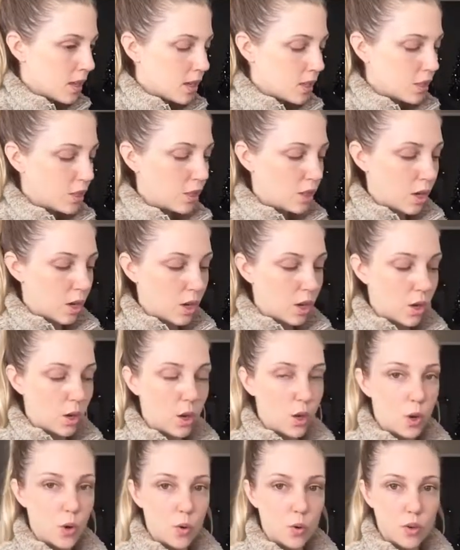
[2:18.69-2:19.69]

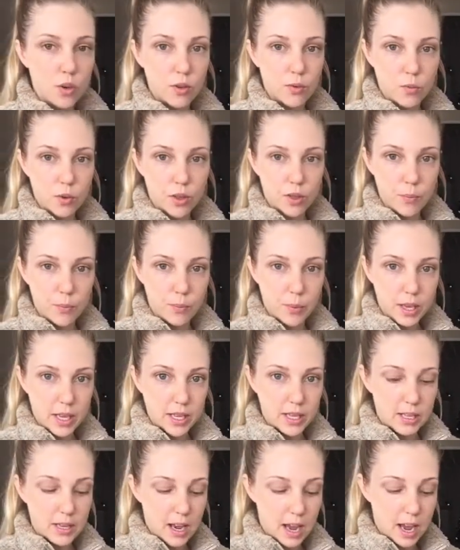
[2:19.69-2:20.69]
So with a
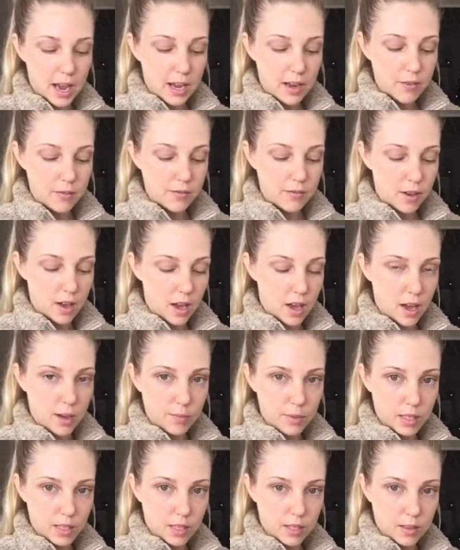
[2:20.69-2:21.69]
big knife,
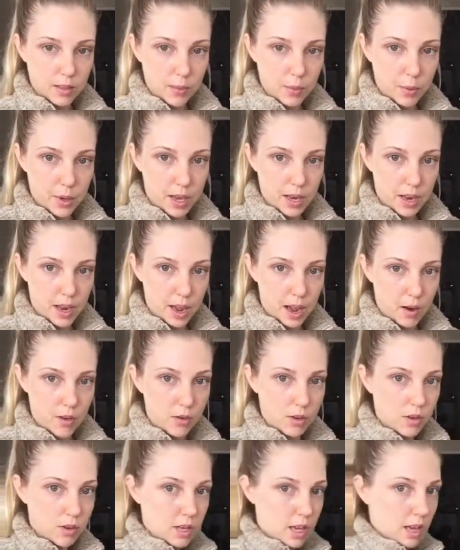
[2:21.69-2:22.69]
to get the pit
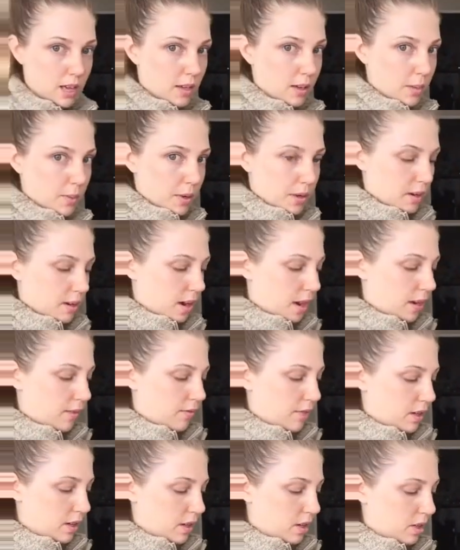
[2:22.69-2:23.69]
out, you take a big knife
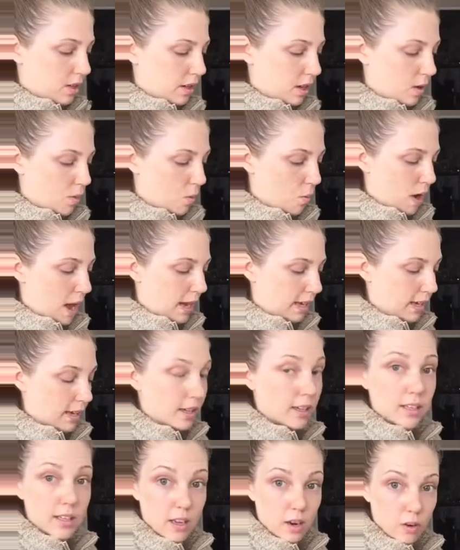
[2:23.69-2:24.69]
and you just kind of whack
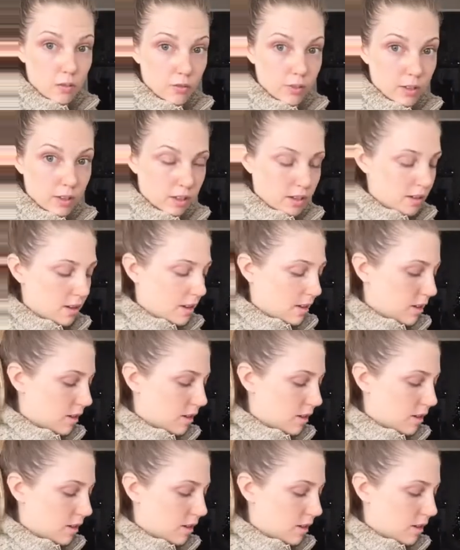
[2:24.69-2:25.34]
it carefully.